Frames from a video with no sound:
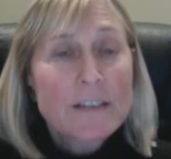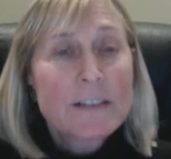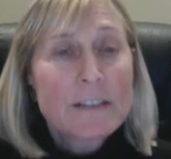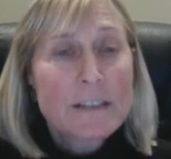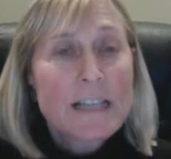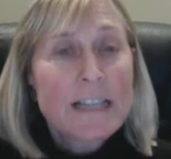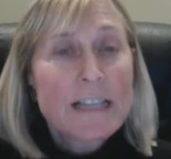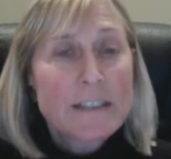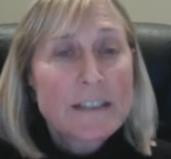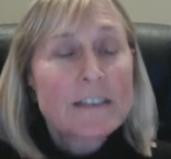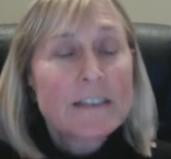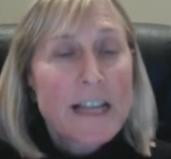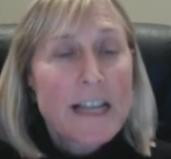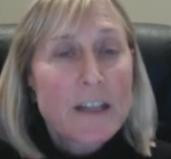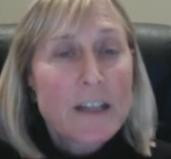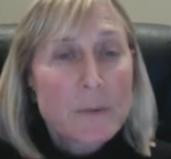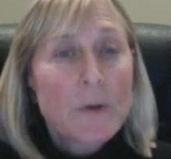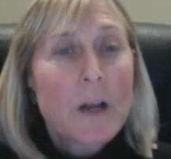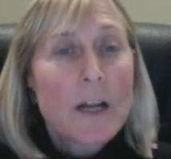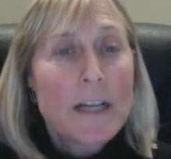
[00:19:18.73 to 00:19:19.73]

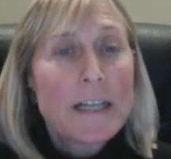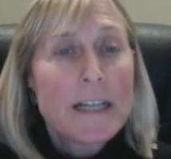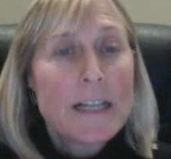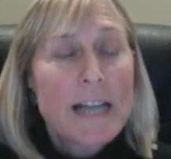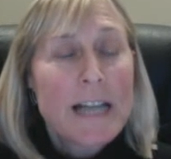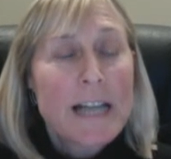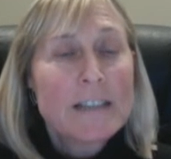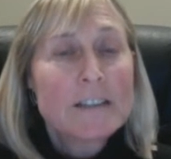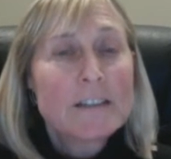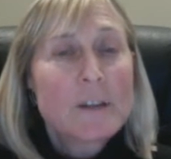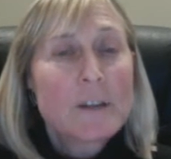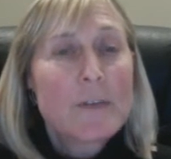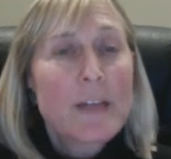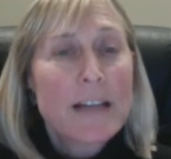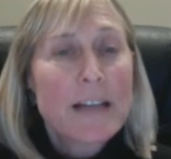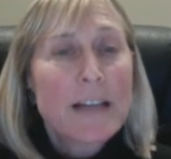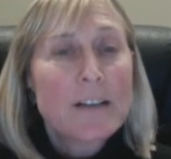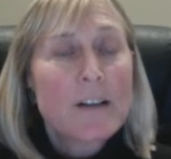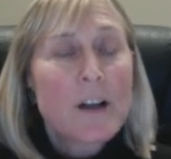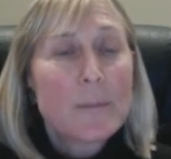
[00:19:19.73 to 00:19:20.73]
exactly right. And so
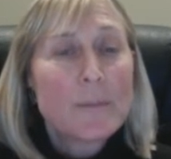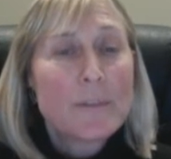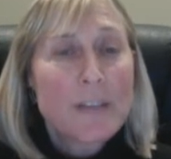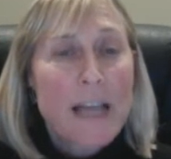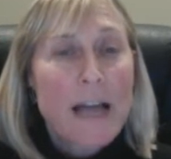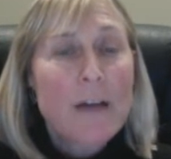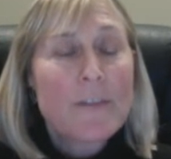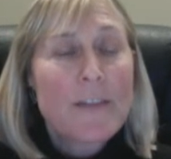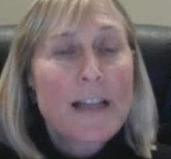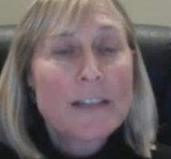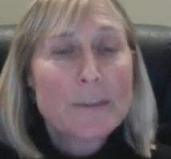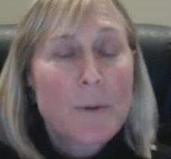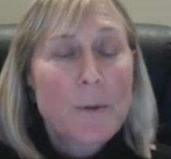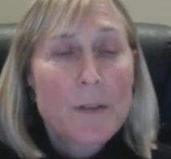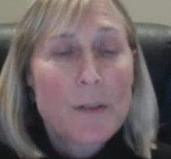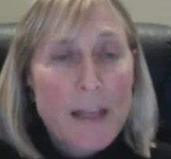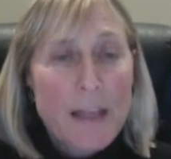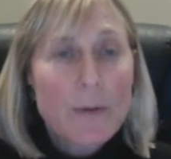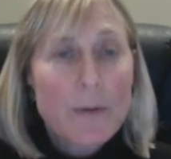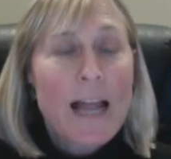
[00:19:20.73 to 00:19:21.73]
that comes out.
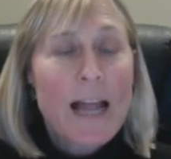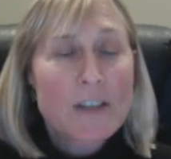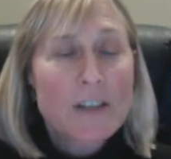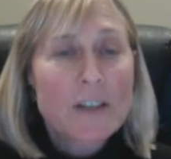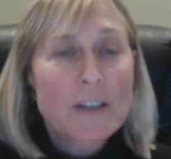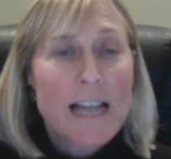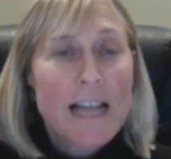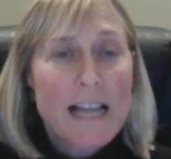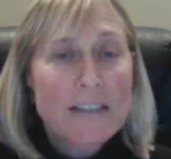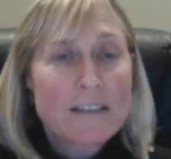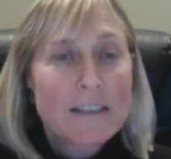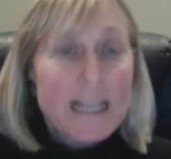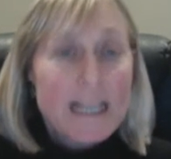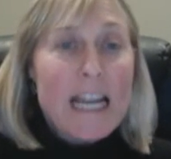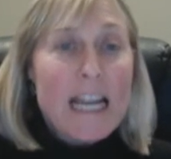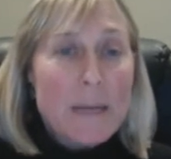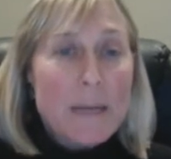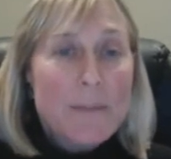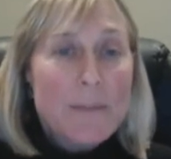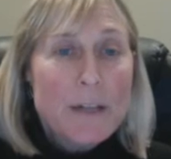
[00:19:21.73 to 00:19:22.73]
That actually has a
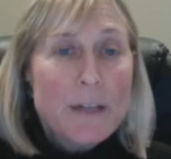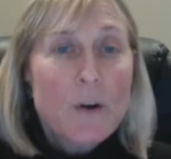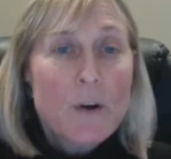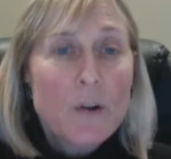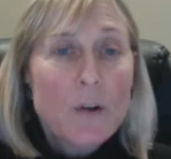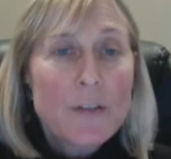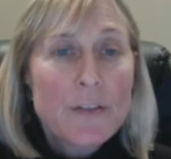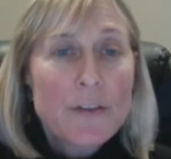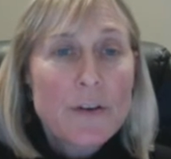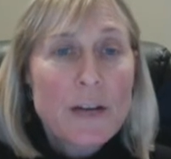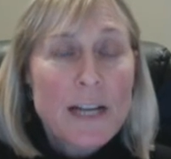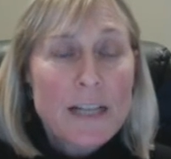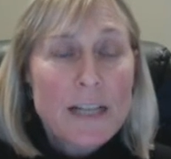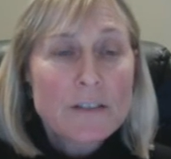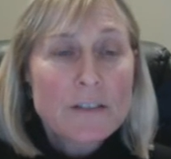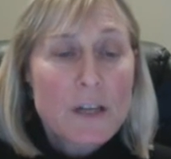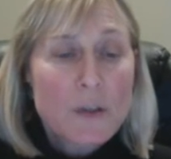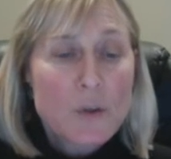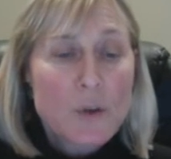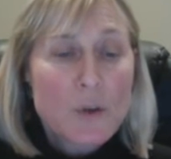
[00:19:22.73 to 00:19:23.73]
name. They call it their
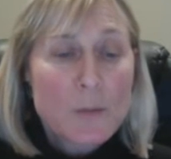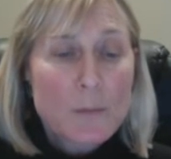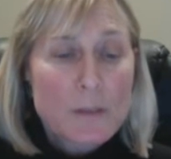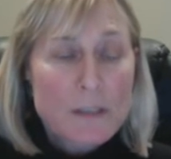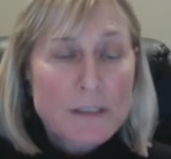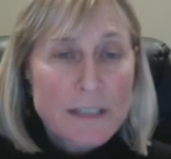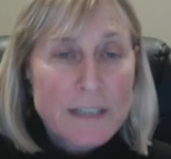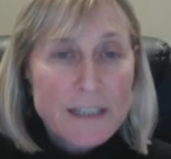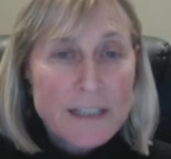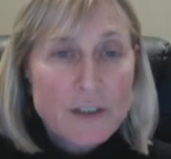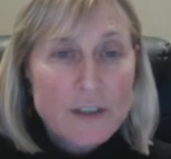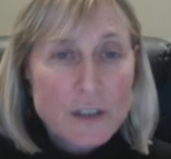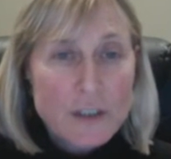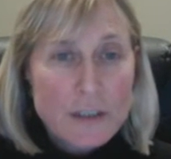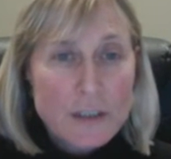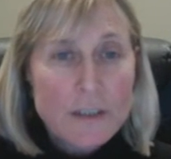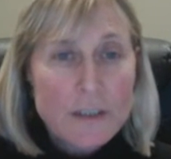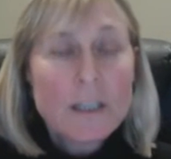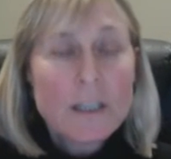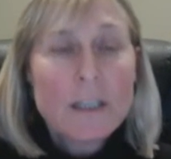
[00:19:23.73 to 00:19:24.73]

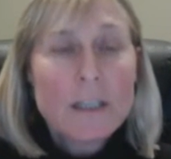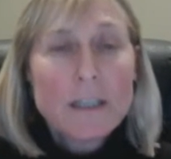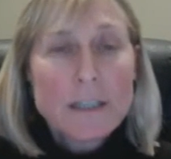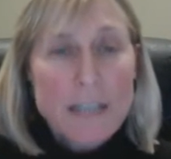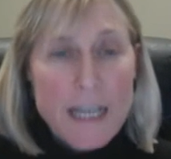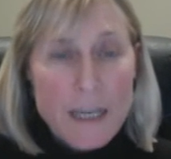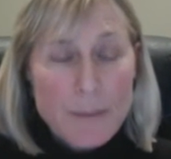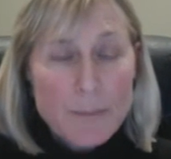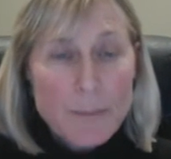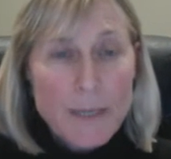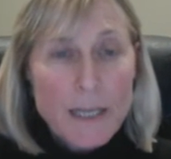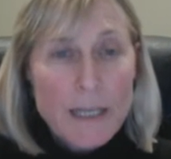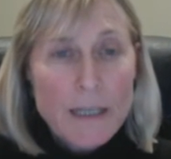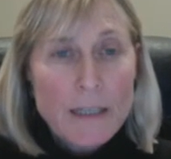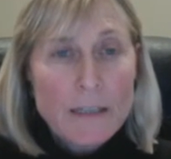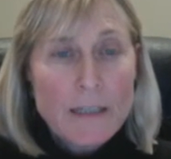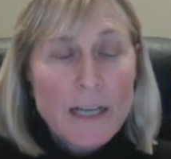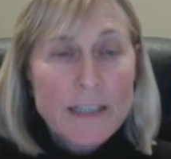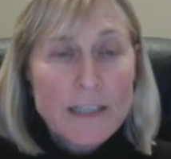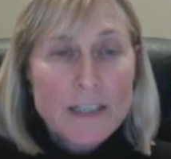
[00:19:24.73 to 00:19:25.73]
anti-normalization
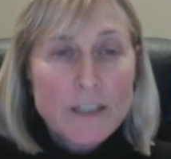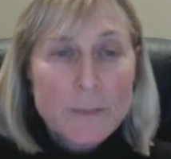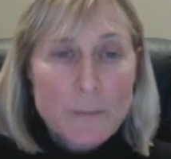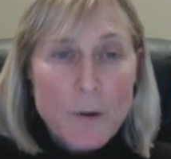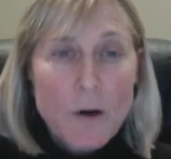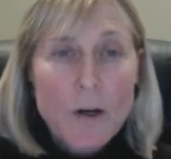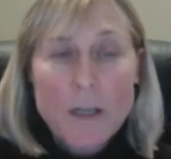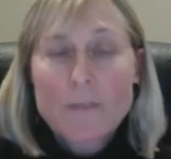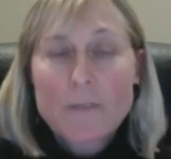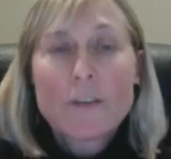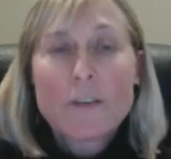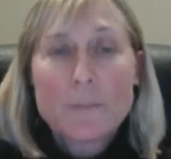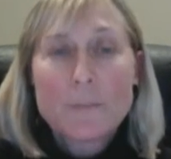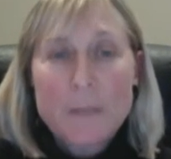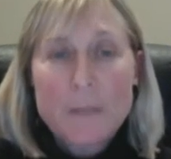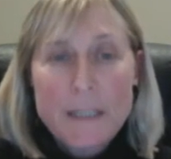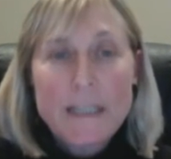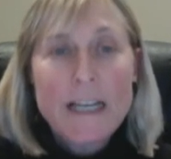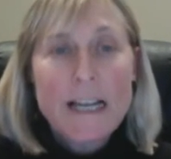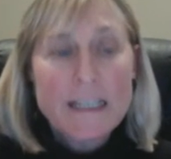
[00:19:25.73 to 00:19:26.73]
campaign, and it's part of the
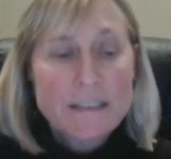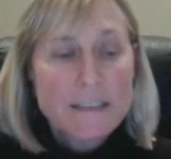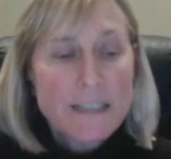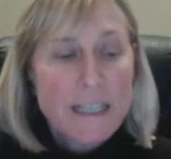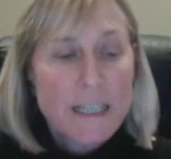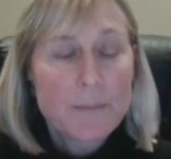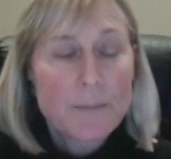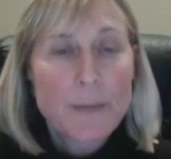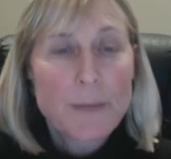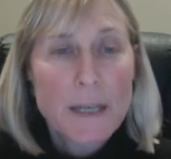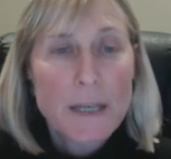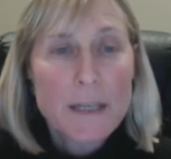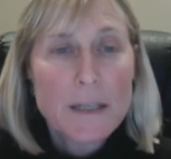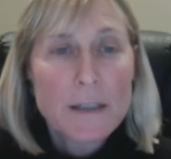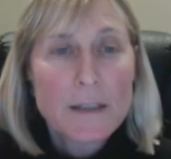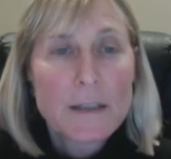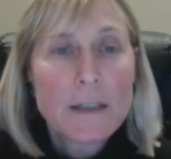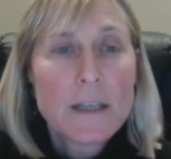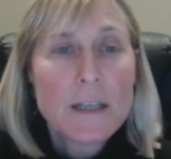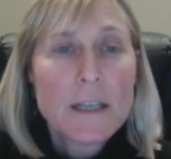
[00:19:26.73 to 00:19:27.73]
BDS
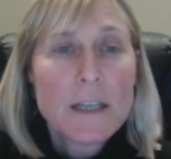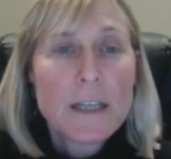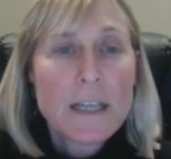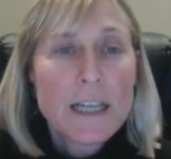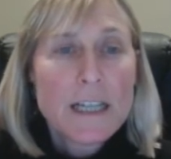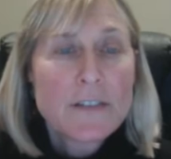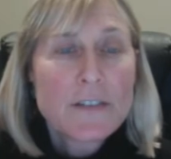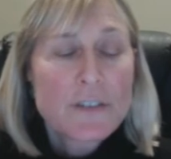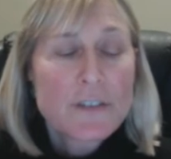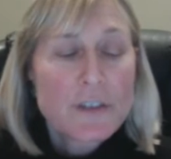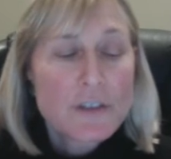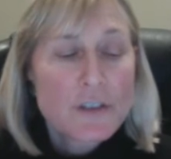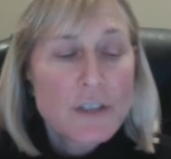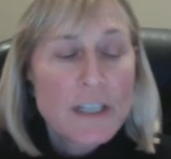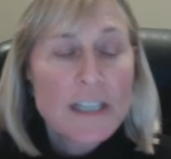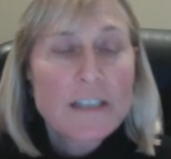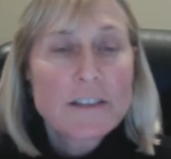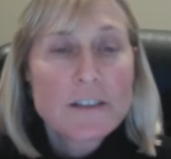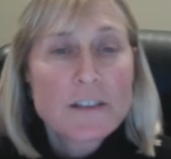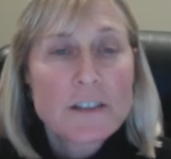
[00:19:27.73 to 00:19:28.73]
campaign. It's
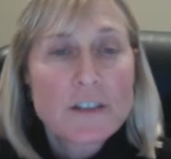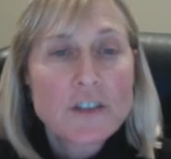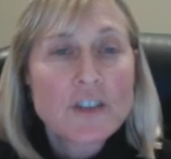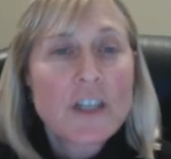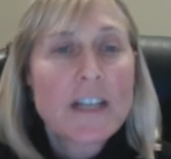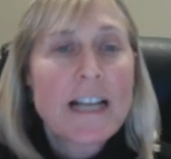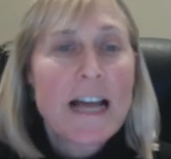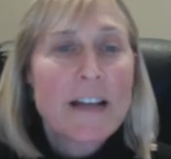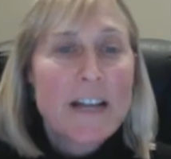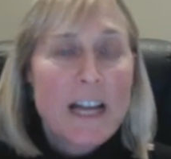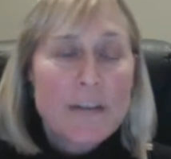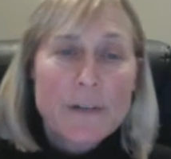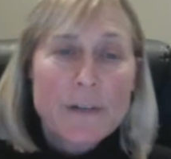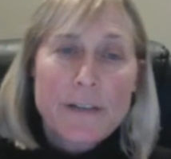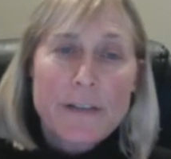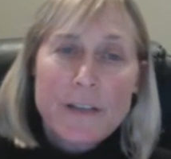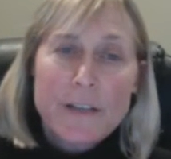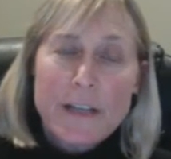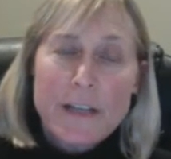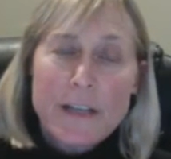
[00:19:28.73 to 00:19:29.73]
to shut out
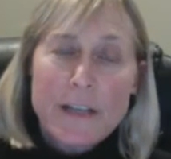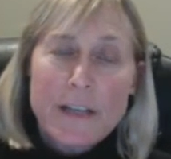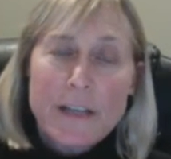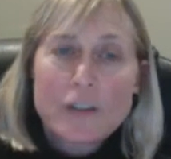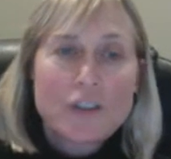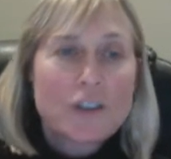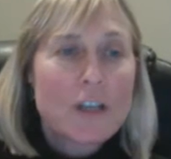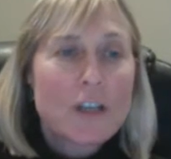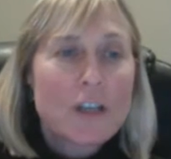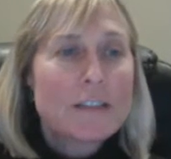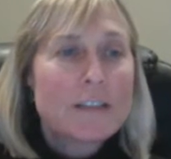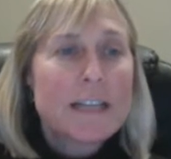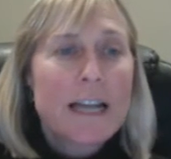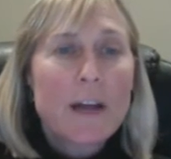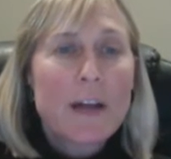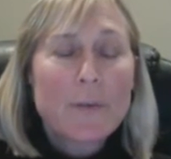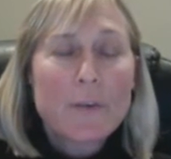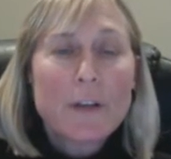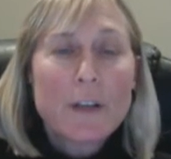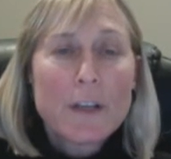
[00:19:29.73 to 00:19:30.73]
everything, to shut
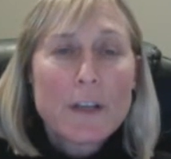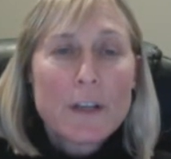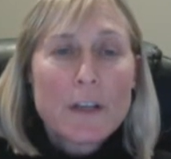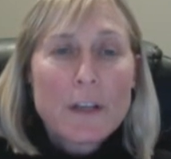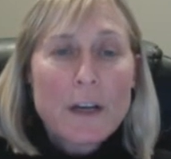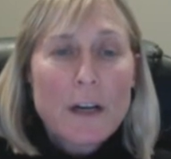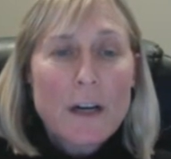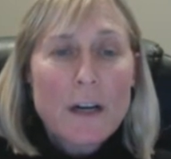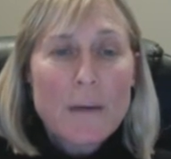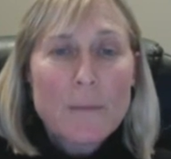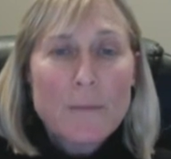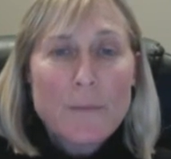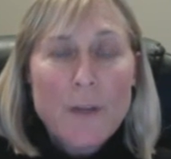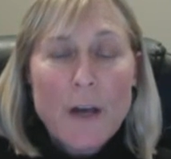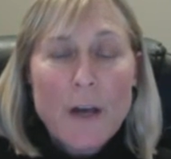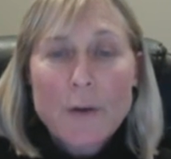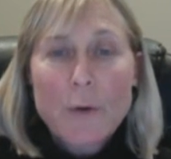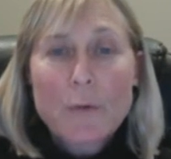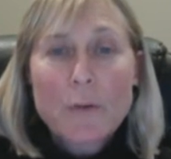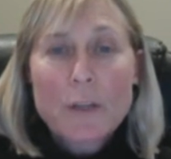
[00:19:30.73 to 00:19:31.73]
down
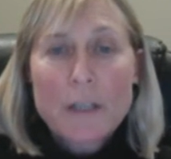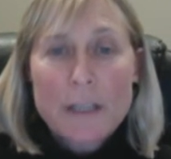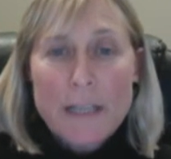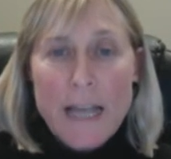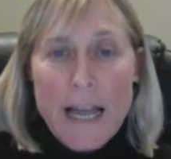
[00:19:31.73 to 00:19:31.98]
not only